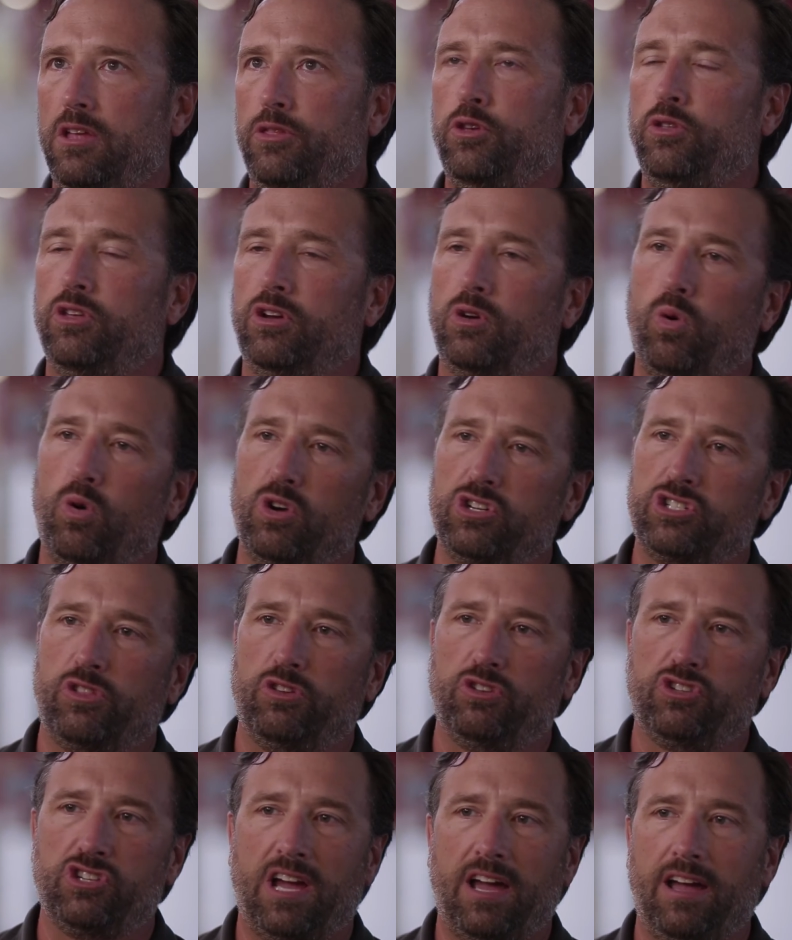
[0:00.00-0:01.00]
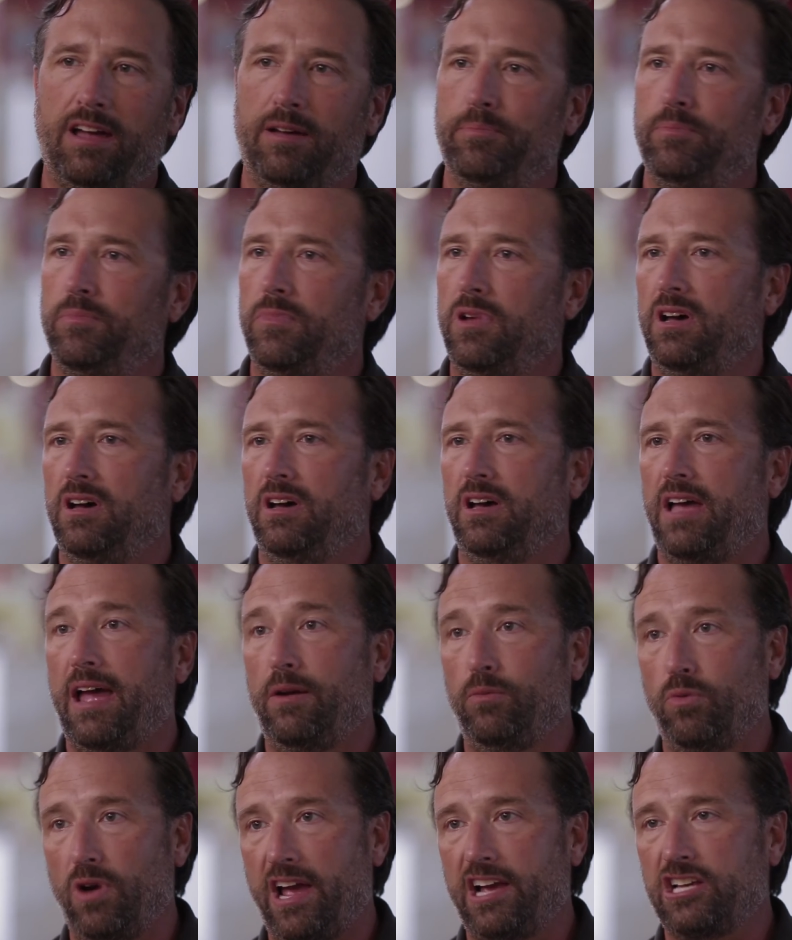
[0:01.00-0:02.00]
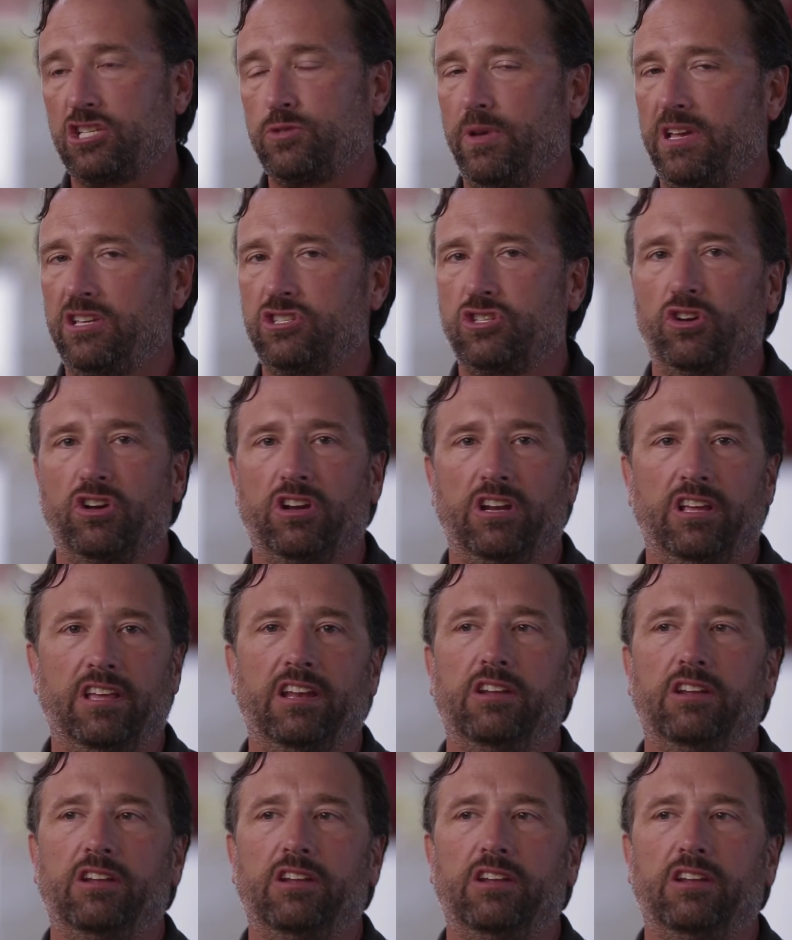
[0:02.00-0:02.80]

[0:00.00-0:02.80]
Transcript: Through the course of their job at Rackspace, they're going to get